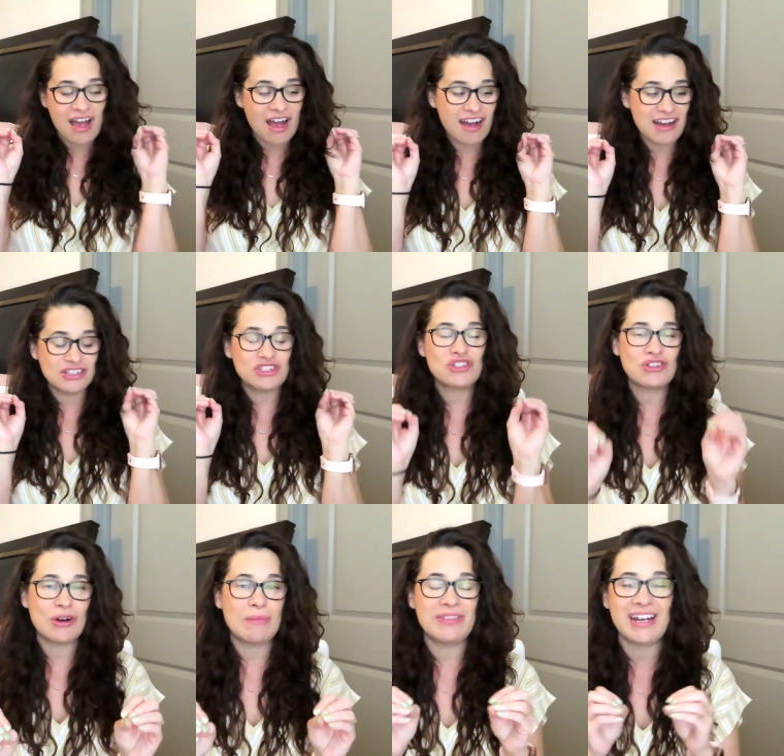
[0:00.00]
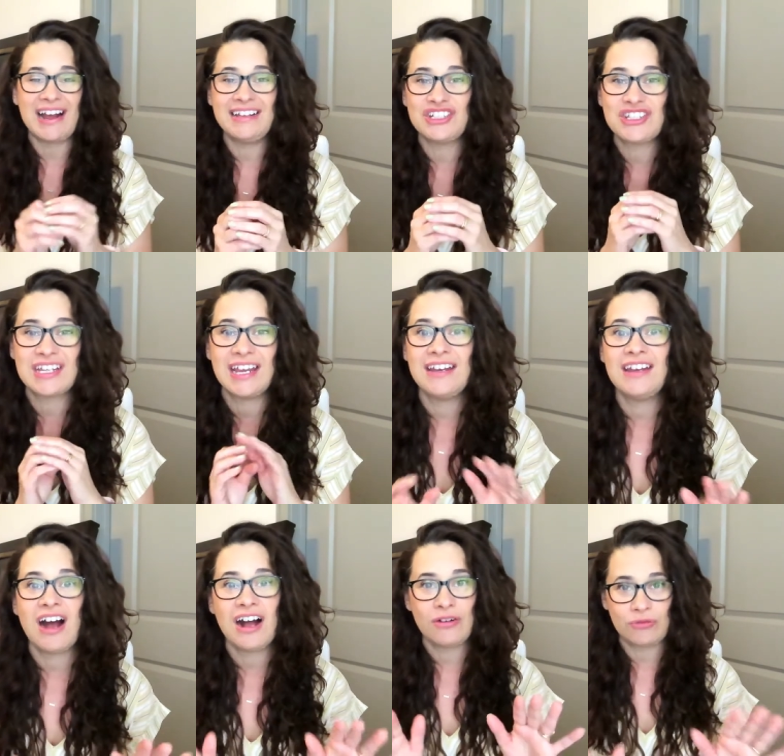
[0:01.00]
uh, trope that I just
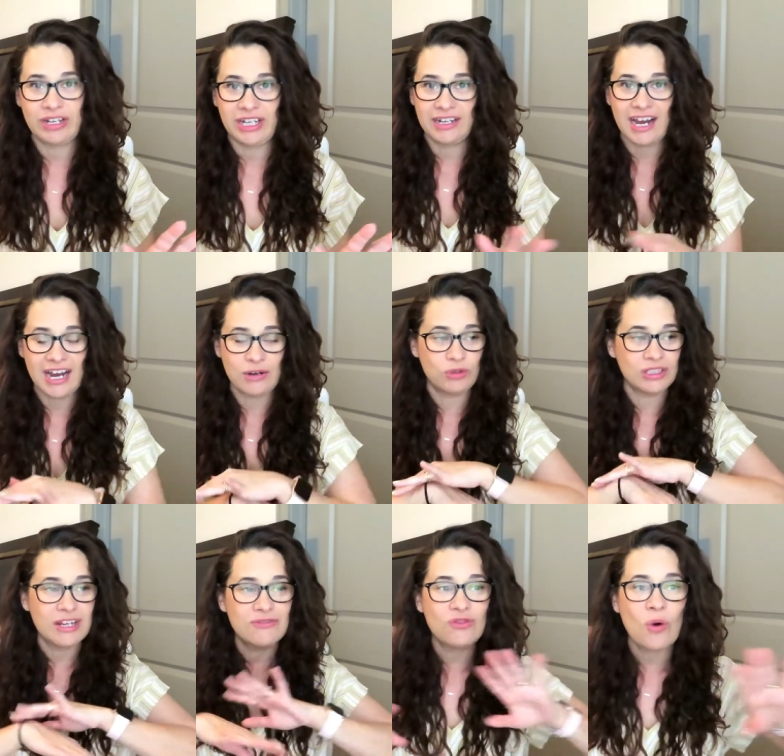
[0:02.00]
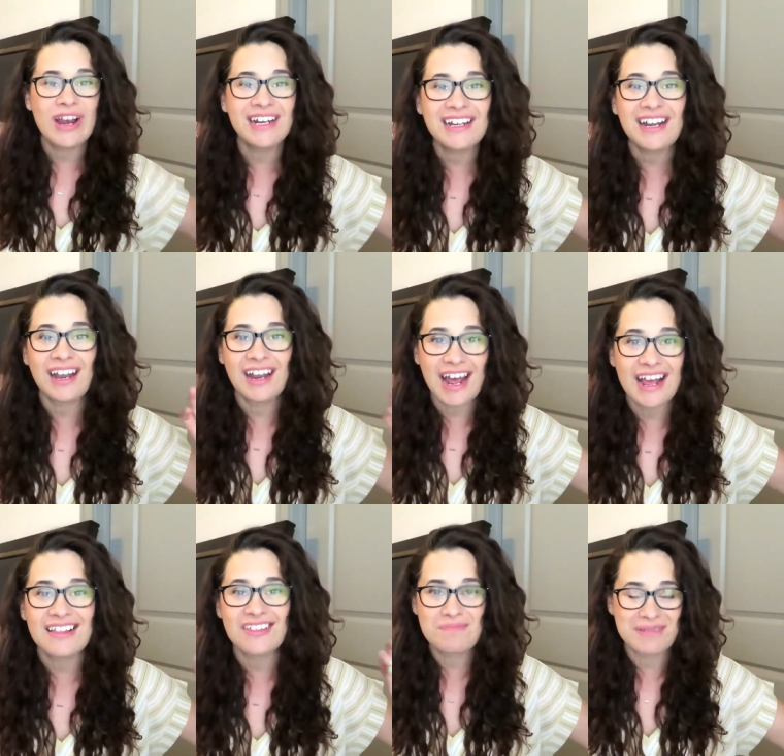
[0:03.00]
cannot read. I will avoid it
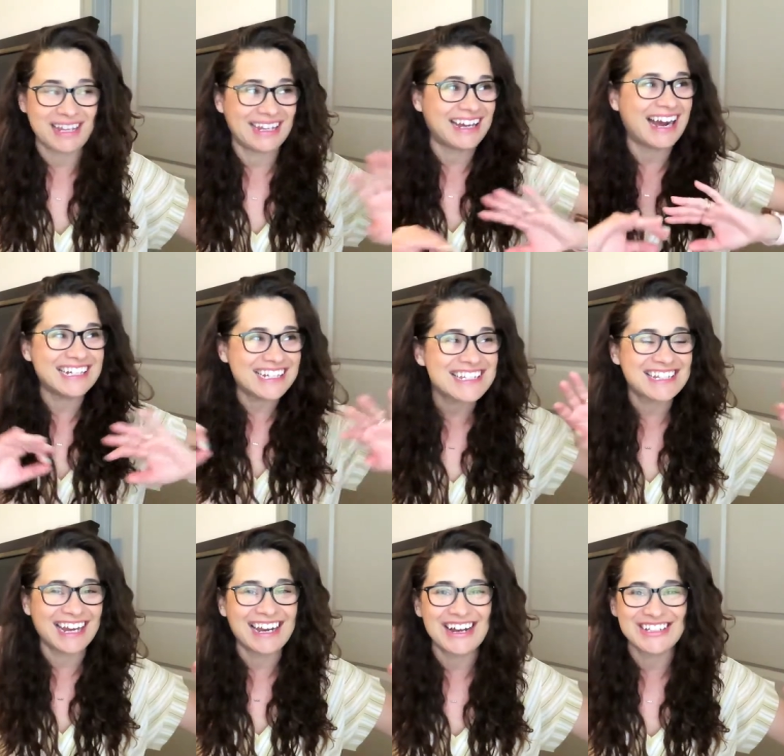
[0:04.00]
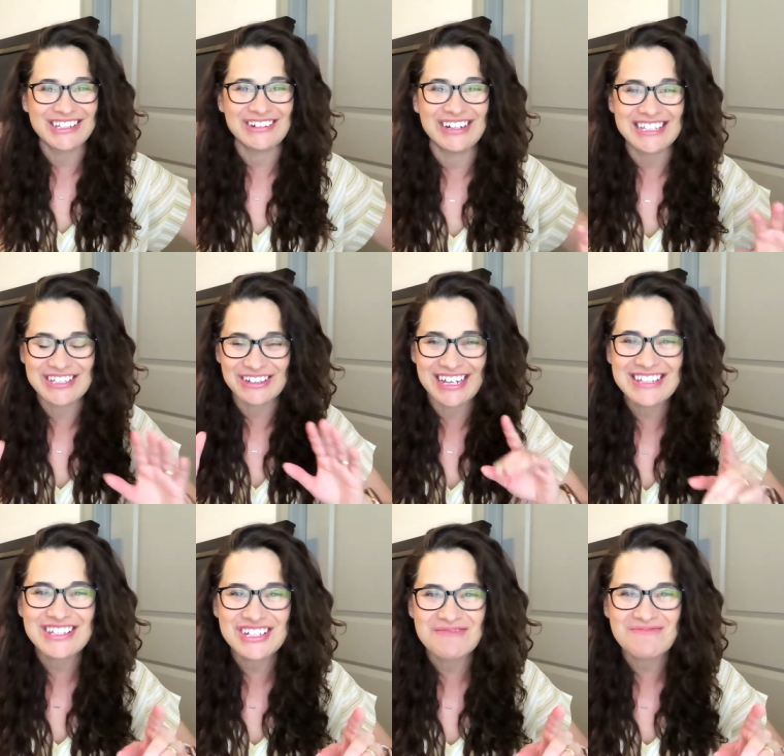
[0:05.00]
like the plague. I just cannot do it. So
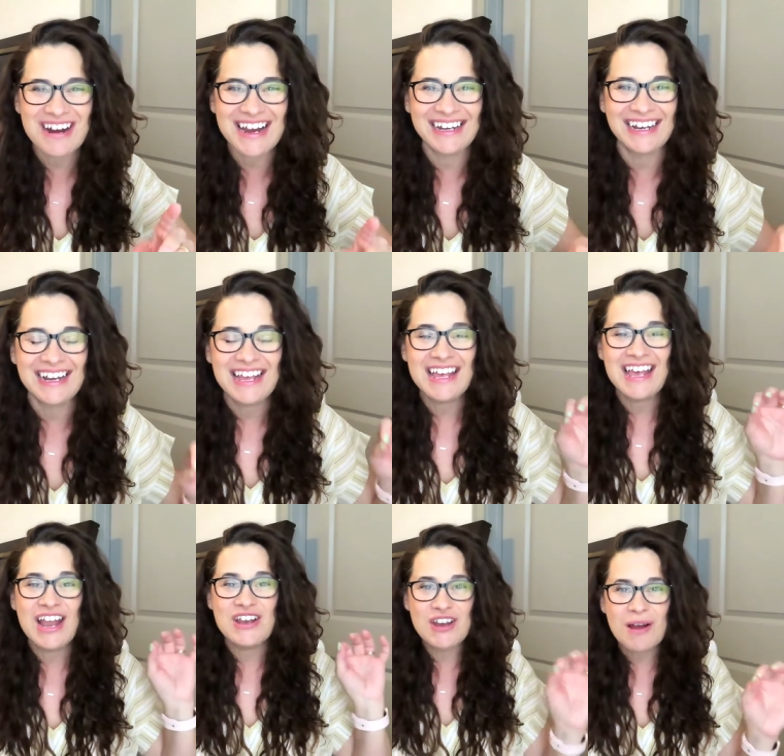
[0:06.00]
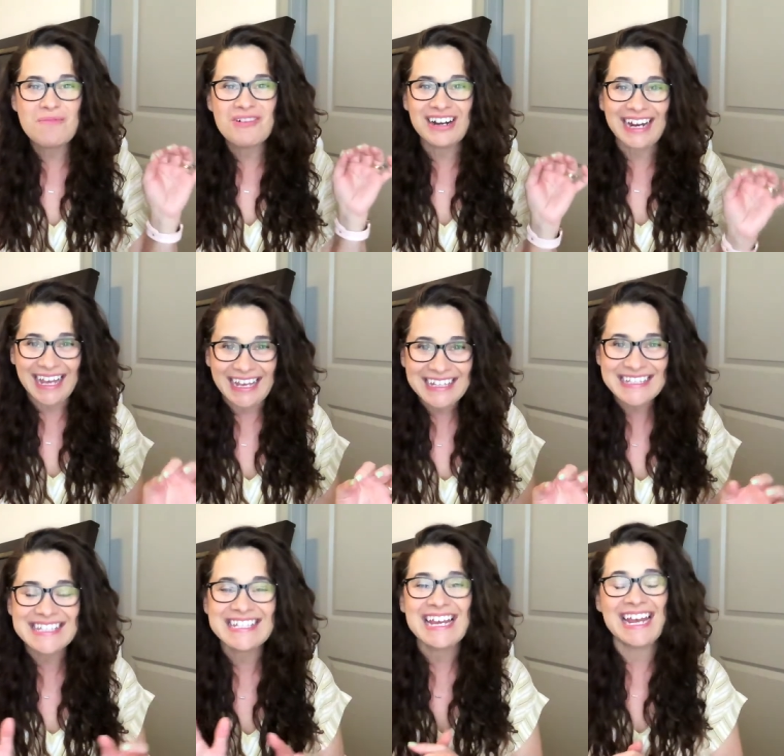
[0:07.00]
let's jump right in. Number
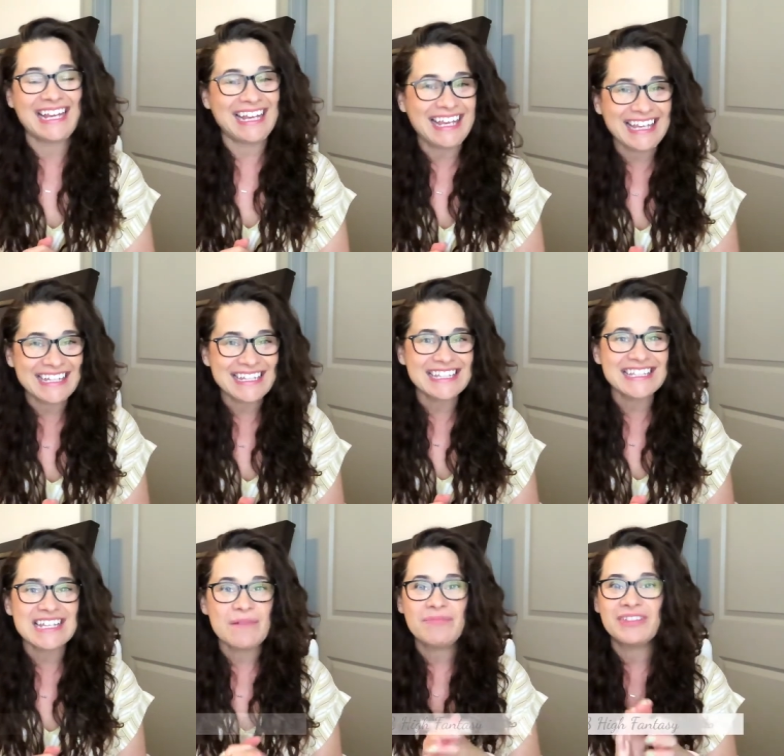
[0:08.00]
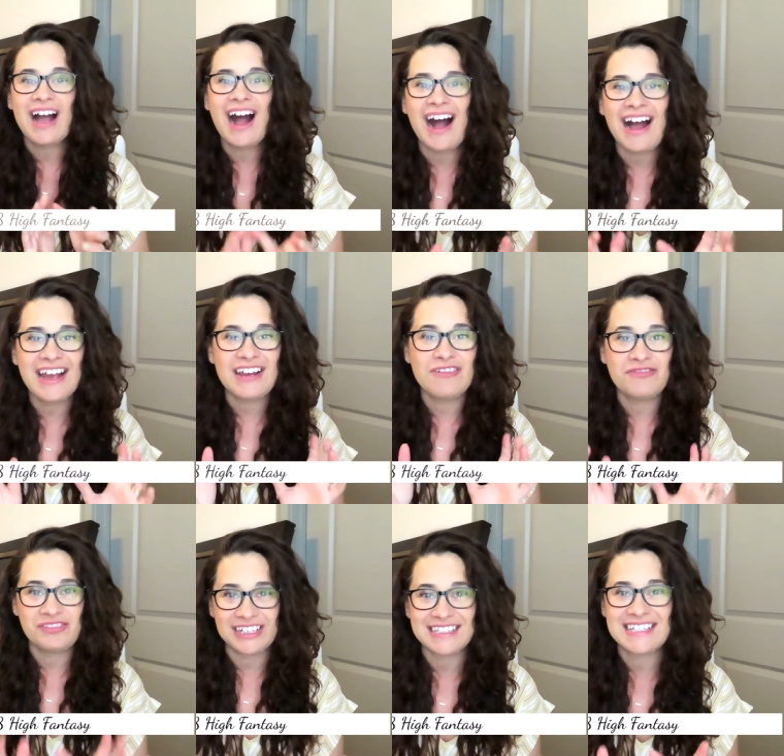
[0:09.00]
eight is high
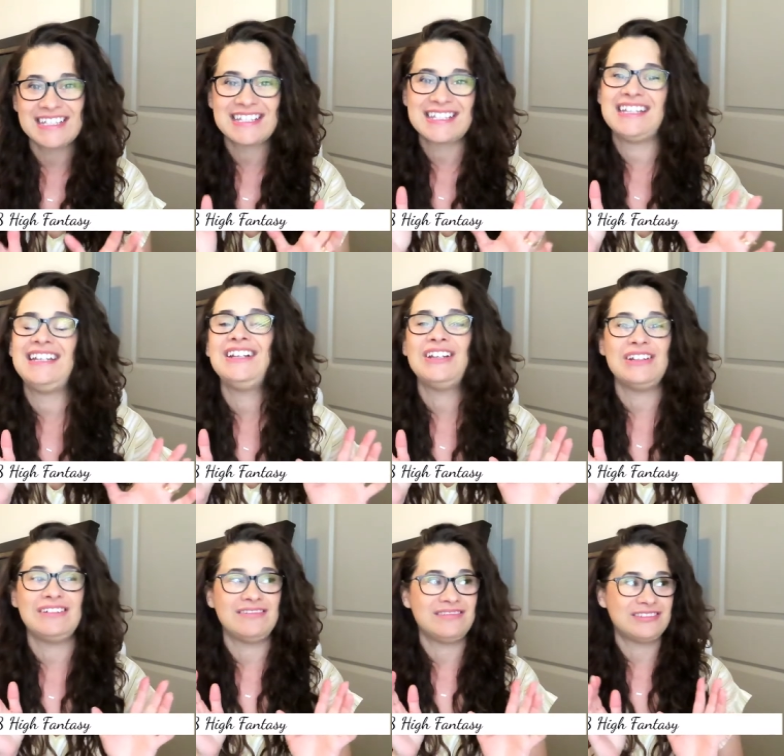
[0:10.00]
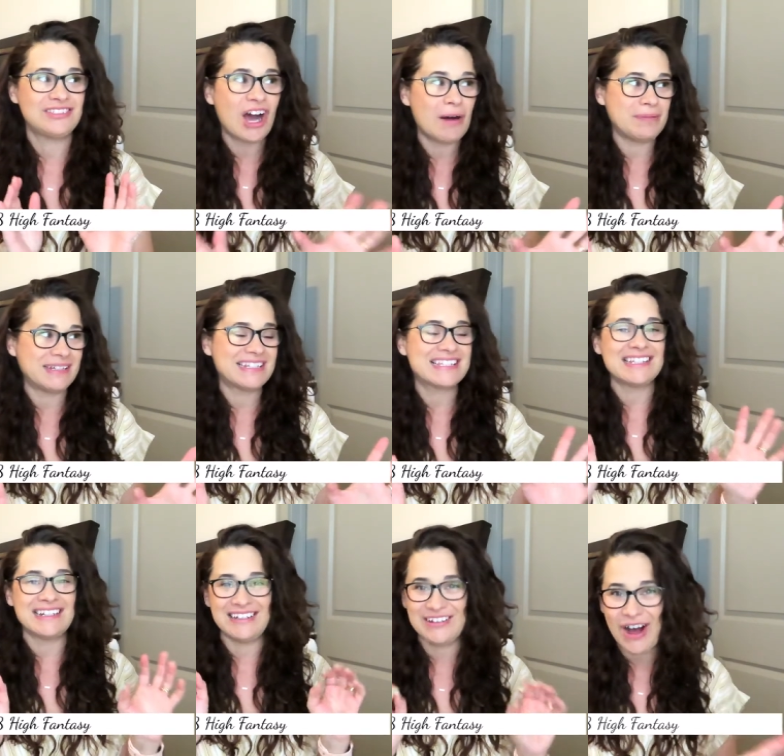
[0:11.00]
fantasy topics.
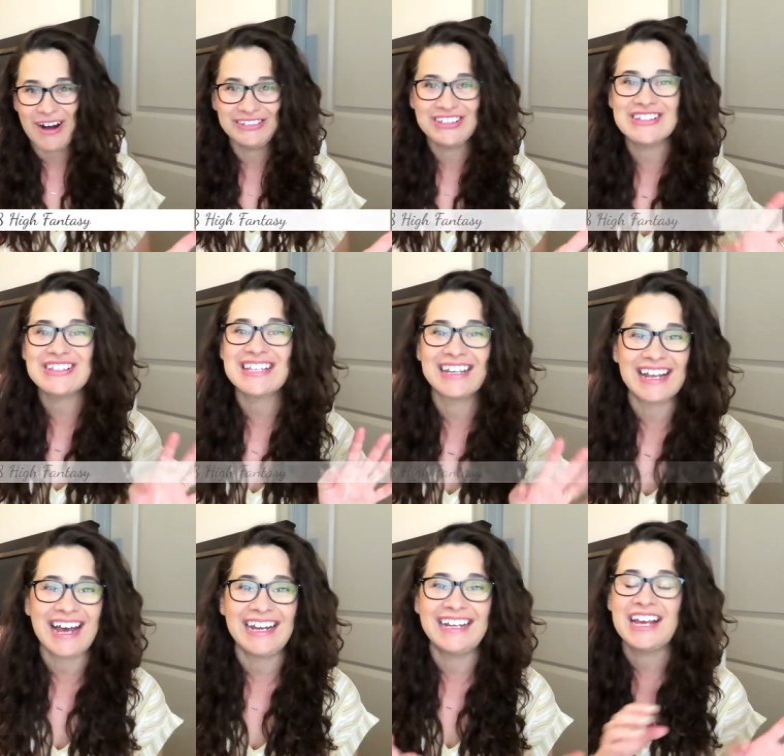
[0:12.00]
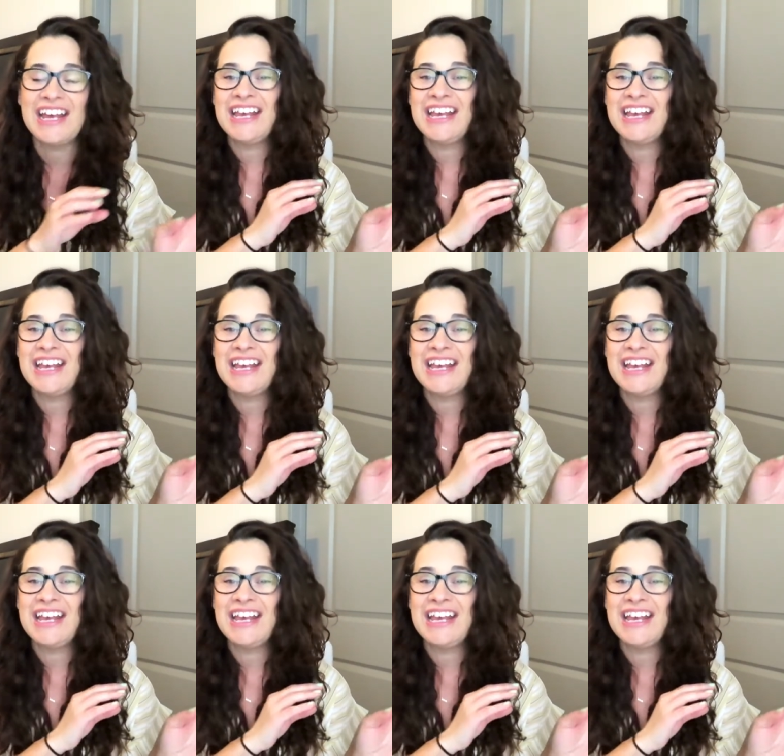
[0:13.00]
Novels like